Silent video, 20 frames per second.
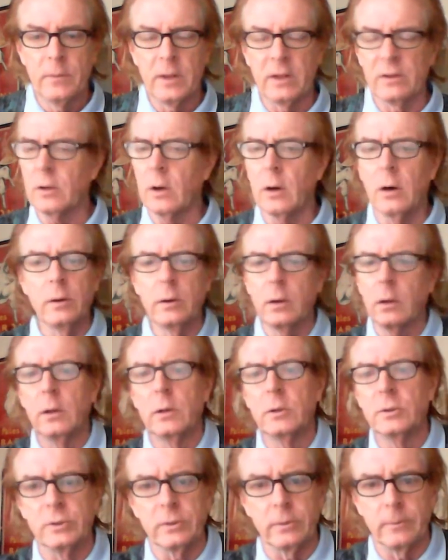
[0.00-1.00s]
It's all an
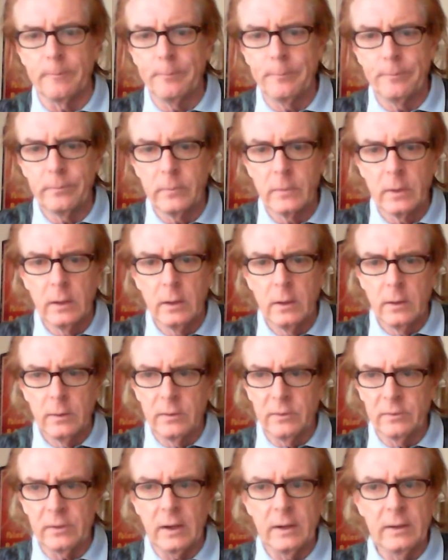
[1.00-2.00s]
illusion.
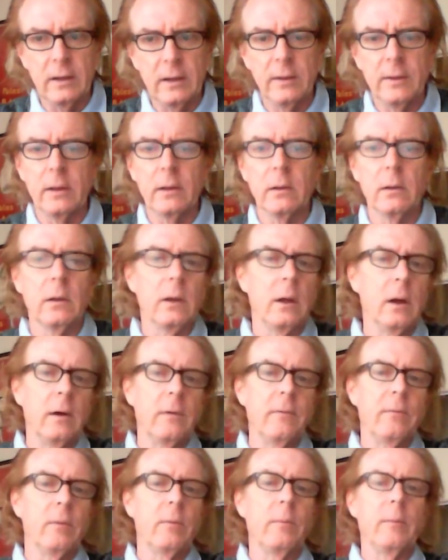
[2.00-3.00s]
This idea that
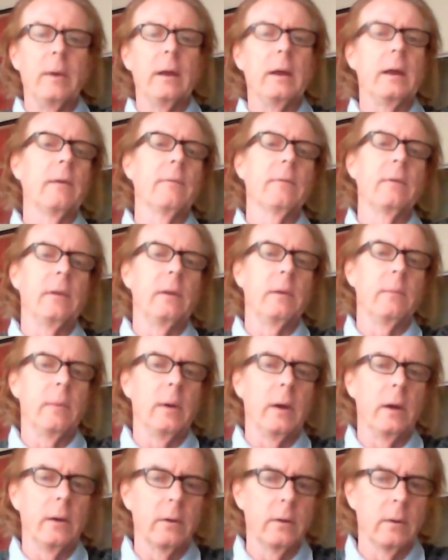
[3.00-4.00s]
love will make everything
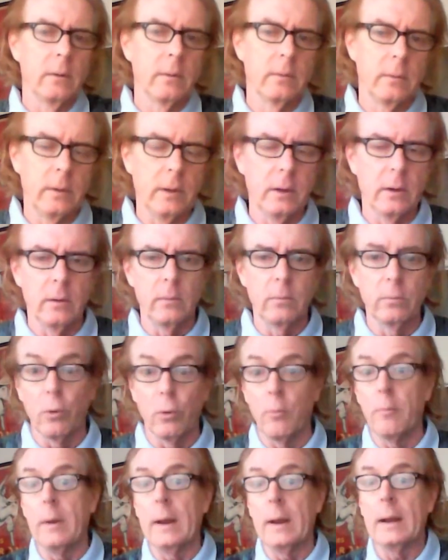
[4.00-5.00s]
better,
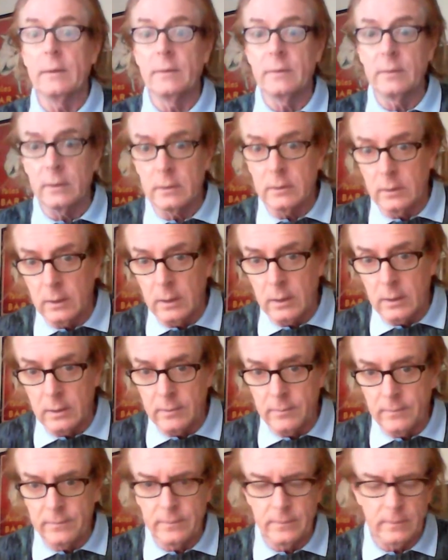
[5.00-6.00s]
romantic
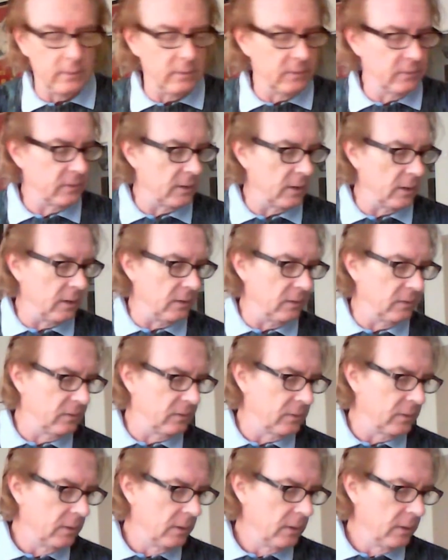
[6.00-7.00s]
love in this
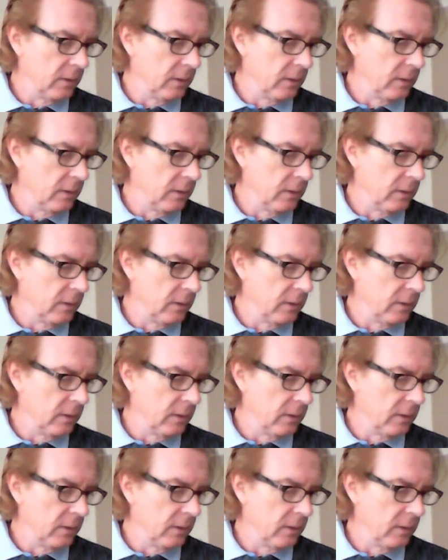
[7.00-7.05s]
case.